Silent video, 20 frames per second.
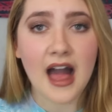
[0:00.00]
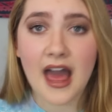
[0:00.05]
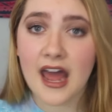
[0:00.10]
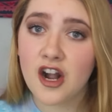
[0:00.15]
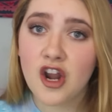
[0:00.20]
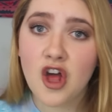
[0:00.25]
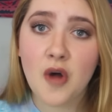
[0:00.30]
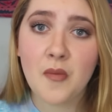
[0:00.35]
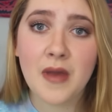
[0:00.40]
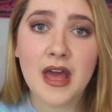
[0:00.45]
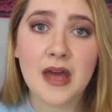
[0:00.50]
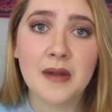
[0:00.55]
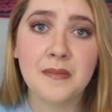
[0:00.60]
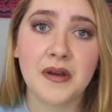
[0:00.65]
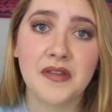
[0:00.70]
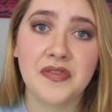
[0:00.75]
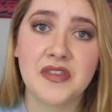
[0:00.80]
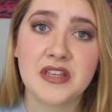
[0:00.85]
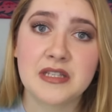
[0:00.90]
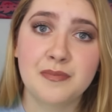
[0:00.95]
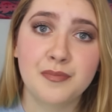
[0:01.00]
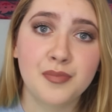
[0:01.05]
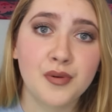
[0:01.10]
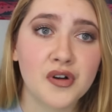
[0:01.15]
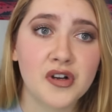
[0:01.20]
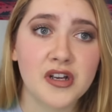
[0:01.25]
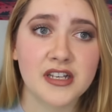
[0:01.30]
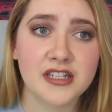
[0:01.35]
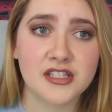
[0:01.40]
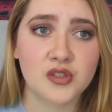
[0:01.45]
I don't know, man, but this
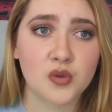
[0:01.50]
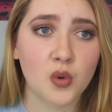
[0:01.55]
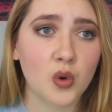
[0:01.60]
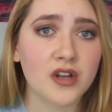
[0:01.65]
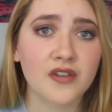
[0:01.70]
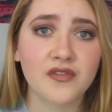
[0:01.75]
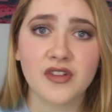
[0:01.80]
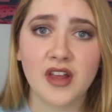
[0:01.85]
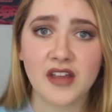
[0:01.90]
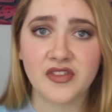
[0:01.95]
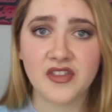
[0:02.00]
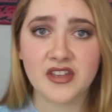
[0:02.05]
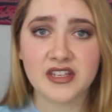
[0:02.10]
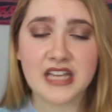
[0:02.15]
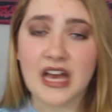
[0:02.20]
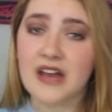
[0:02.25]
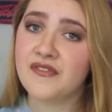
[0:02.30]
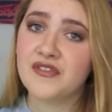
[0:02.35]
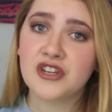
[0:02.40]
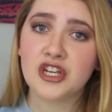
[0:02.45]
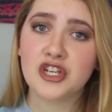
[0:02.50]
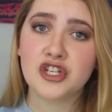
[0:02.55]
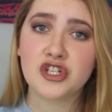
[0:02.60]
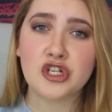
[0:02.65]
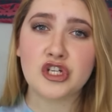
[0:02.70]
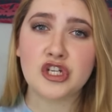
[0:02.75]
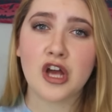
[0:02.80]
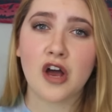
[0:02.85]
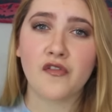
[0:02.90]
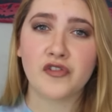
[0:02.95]
book is sort of like the
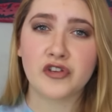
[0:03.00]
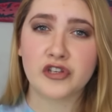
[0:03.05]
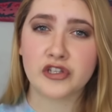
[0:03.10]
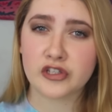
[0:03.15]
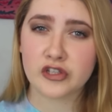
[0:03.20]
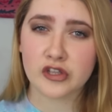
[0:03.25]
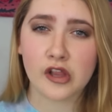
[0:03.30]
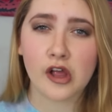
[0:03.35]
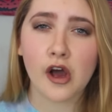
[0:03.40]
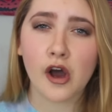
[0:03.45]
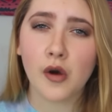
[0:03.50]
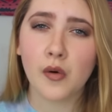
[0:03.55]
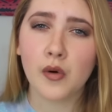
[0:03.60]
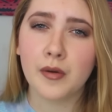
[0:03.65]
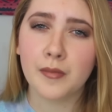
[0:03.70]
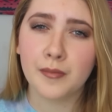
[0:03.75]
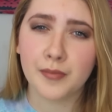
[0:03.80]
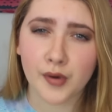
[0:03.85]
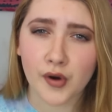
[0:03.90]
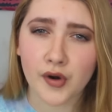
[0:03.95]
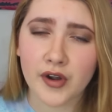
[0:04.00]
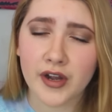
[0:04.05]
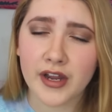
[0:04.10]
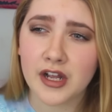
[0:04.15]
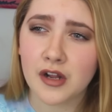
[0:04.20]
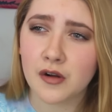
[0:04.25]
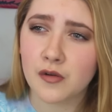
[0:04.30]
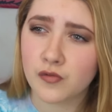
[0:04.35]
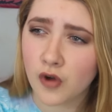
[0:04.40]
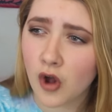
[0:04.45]
definition of a slow
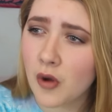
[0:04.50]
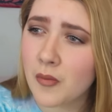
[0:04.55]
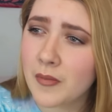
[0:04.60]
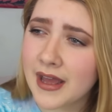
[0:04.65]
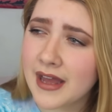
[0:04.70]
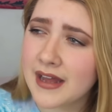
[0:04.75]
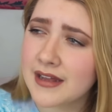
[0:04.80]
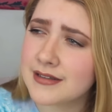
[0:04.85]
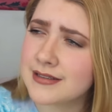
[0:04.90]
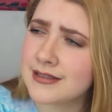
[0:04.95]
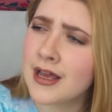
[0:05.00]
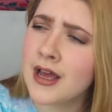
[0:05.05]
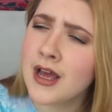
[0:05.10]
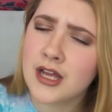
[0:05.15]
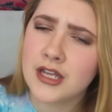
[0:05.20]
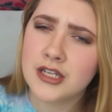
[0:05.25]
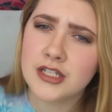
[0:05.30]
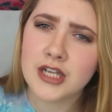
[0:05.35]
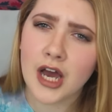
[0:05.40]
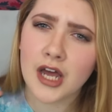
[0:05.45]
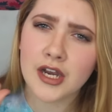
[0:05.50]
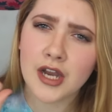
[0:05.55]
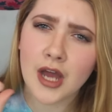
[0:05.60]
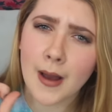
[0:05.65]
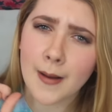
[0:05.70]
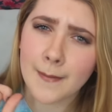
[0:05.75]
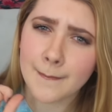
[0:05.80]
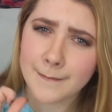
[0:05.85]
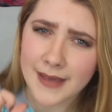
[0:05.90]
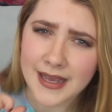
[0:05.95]
burning romance done
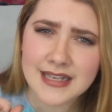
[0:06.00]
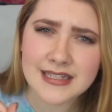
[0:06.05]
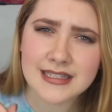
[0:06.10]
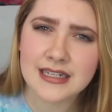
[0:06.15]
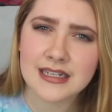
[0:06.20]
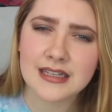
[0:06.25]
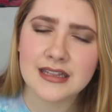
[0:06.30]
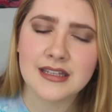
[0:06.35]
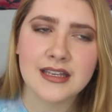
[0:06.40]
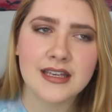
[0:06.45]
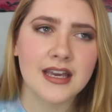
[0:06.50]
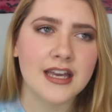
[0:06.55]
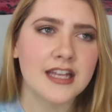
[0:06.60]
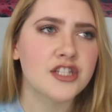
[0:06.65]
amazingly.